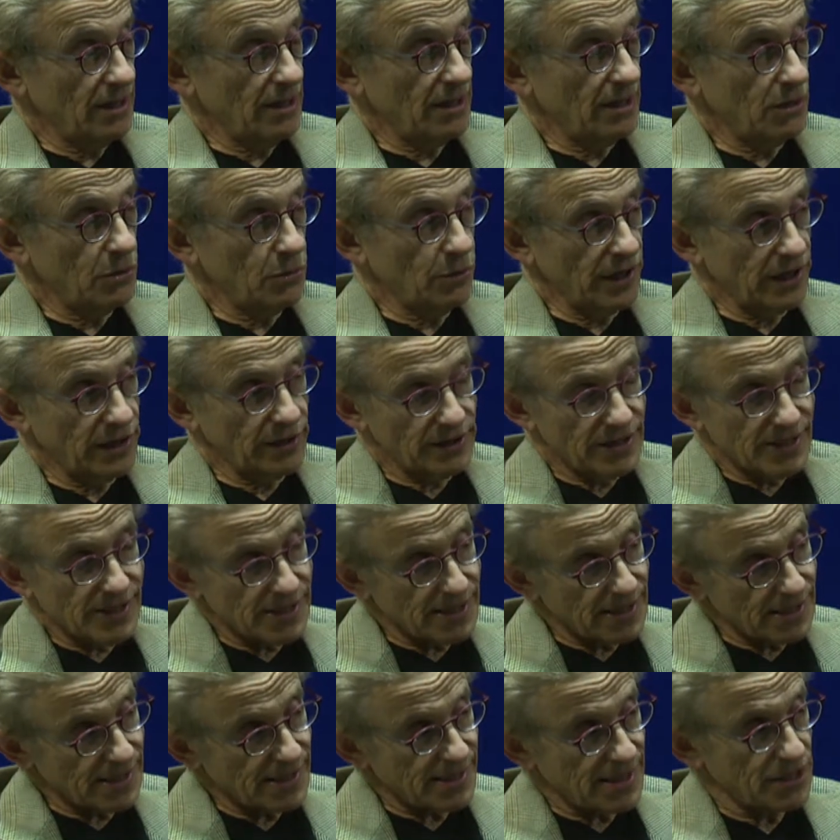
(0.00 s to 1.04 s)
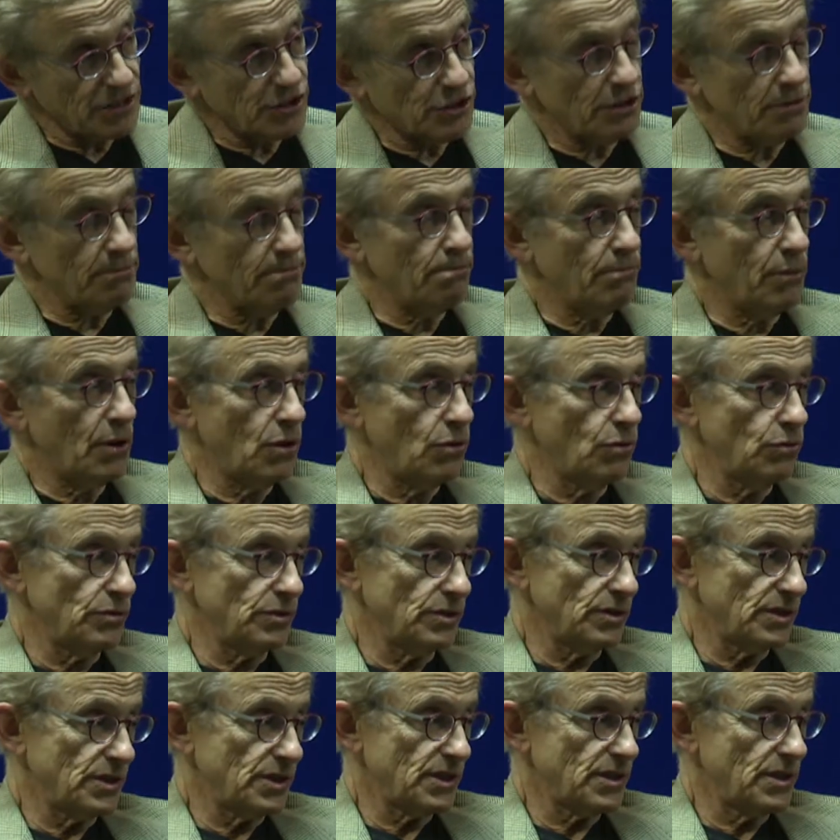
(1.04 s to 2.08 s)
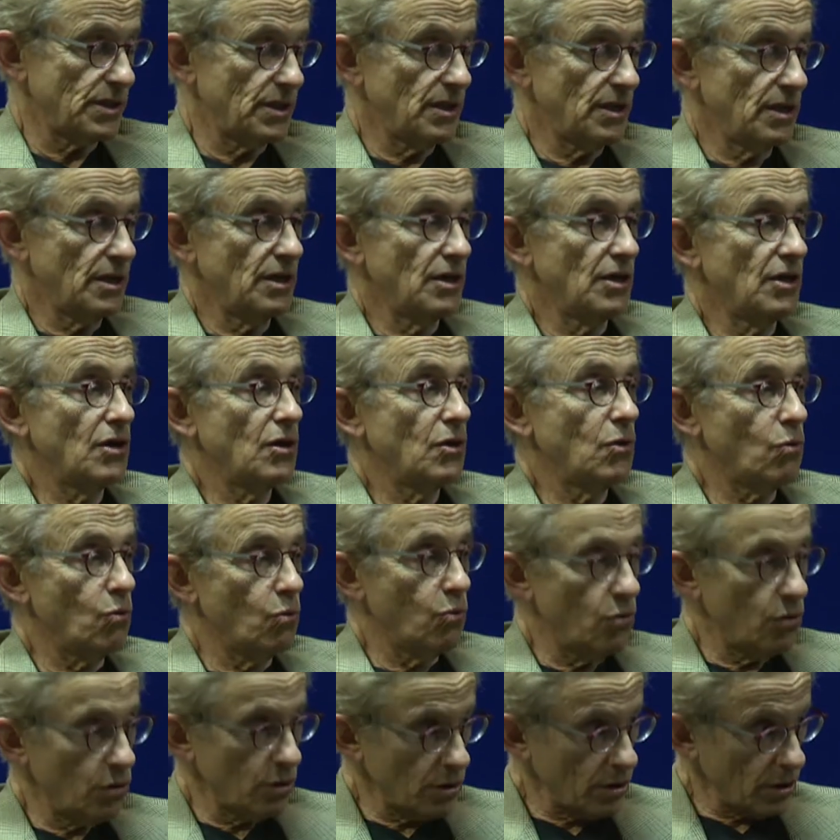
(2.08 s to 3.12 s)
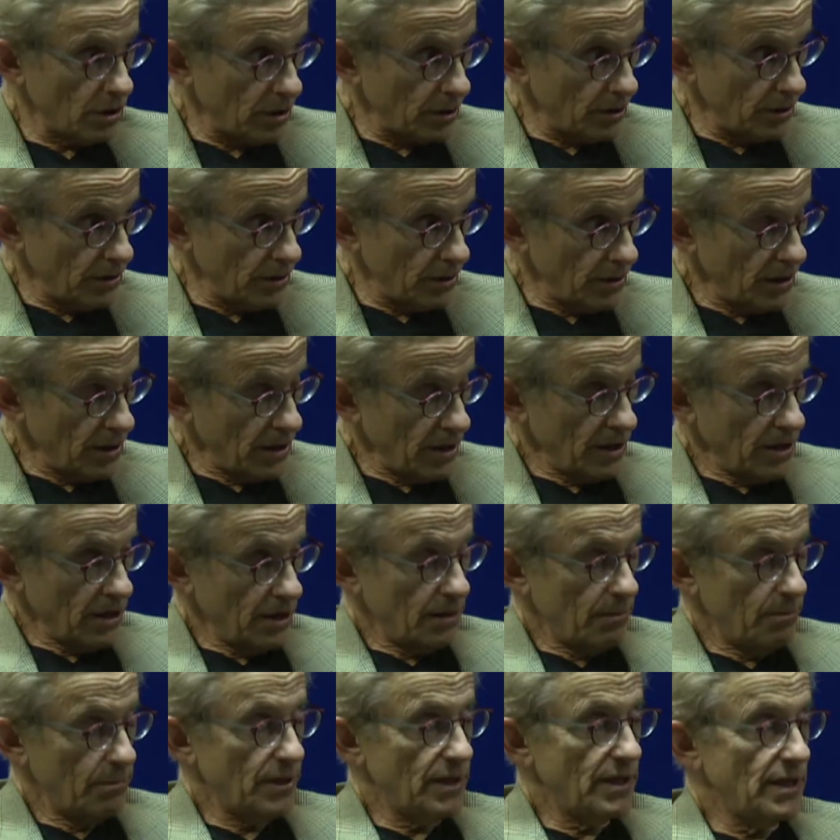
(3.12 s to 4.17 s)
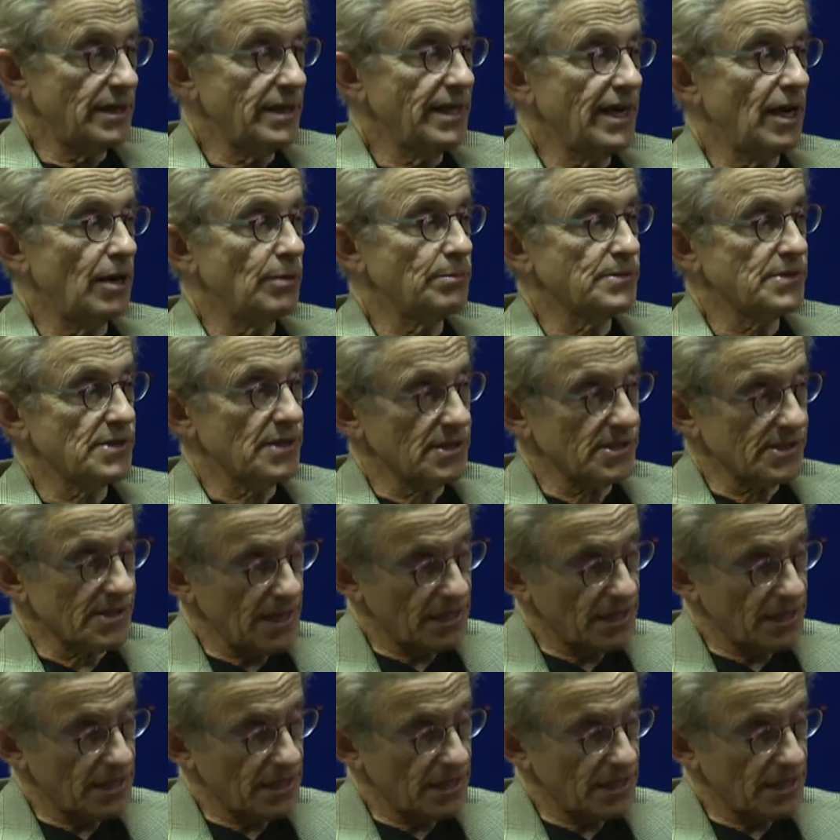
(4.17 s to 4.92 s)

Awareness is such a potent word, but it helps us